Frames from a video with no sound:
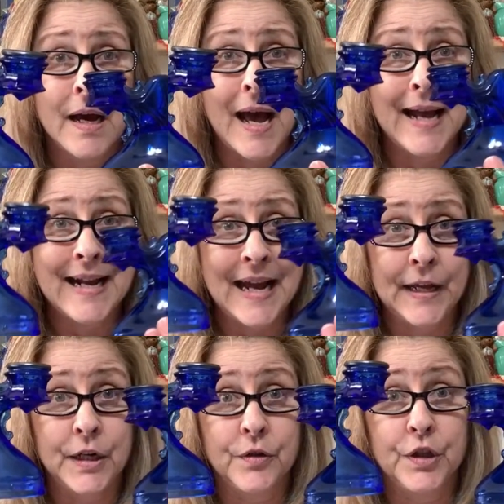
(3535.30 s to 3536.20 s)
I
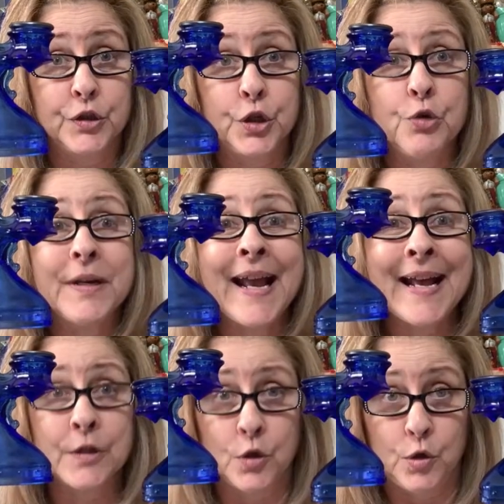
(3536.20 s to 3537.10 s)
got the two
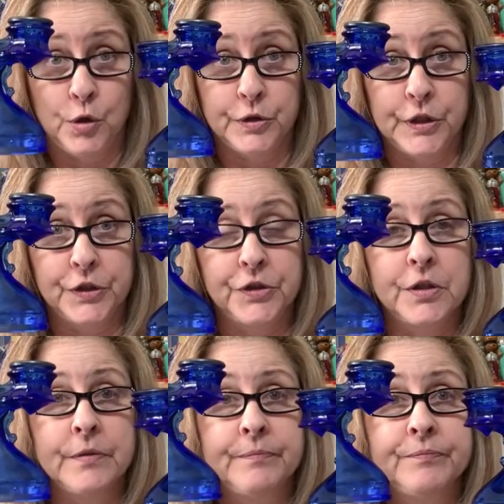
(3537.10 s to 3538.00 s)
candle holders